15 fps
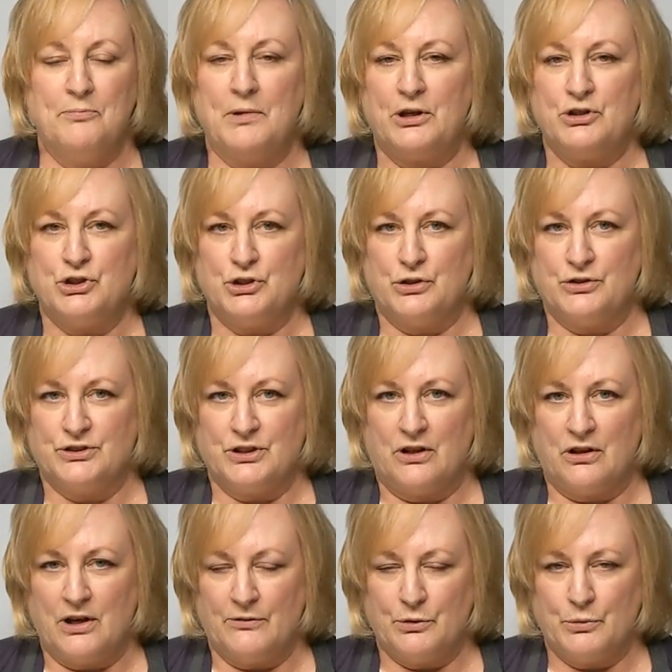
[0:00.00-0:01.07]
make sure it's
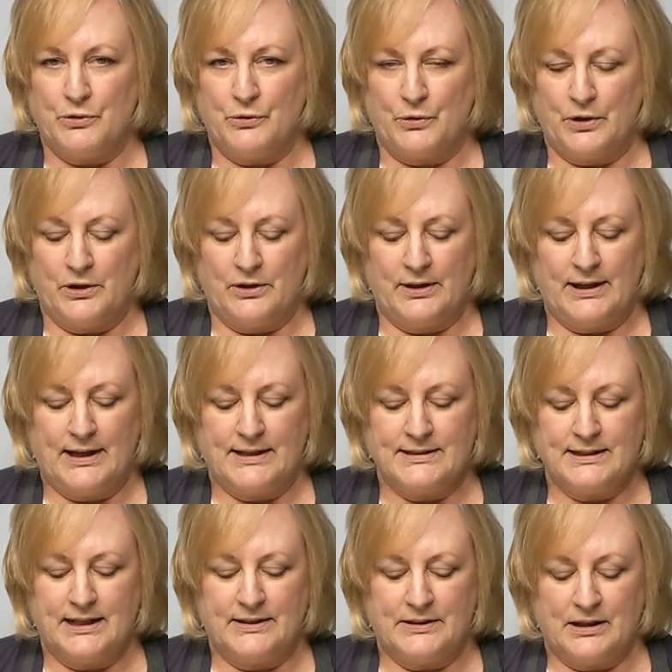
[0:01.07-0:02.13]
all covered with oil
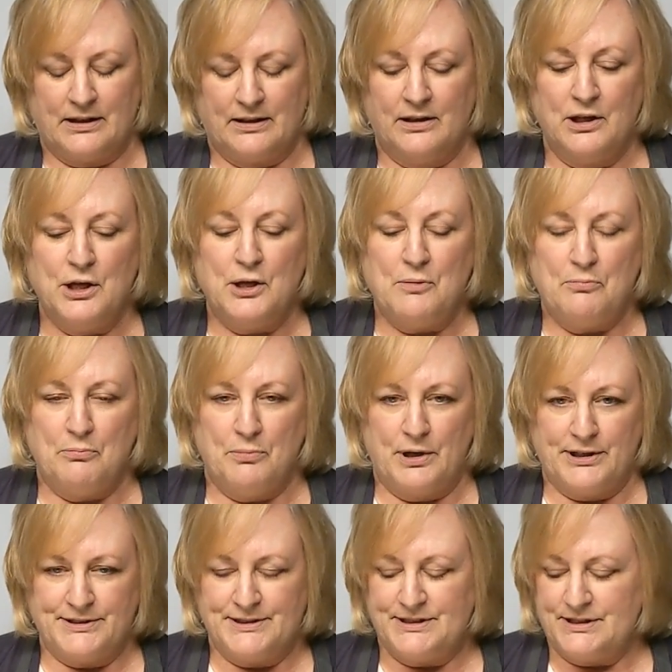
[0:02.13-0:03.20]
and to get the
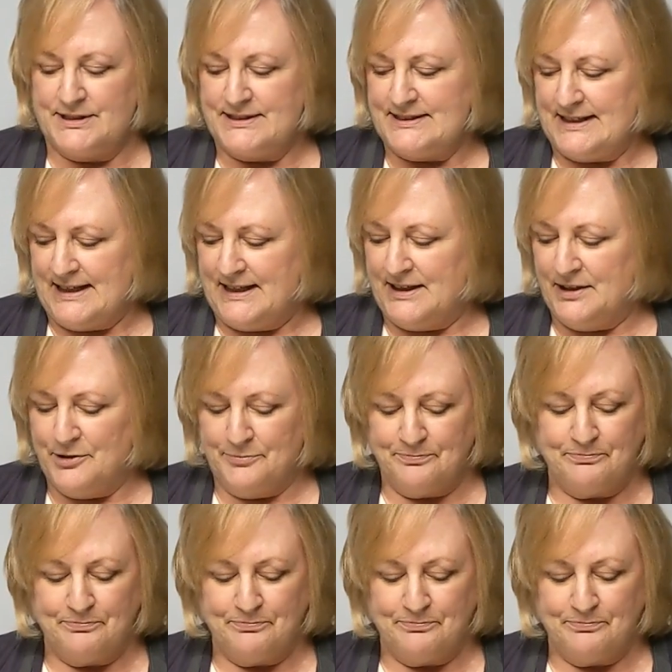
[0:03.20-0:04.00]
buds to sink.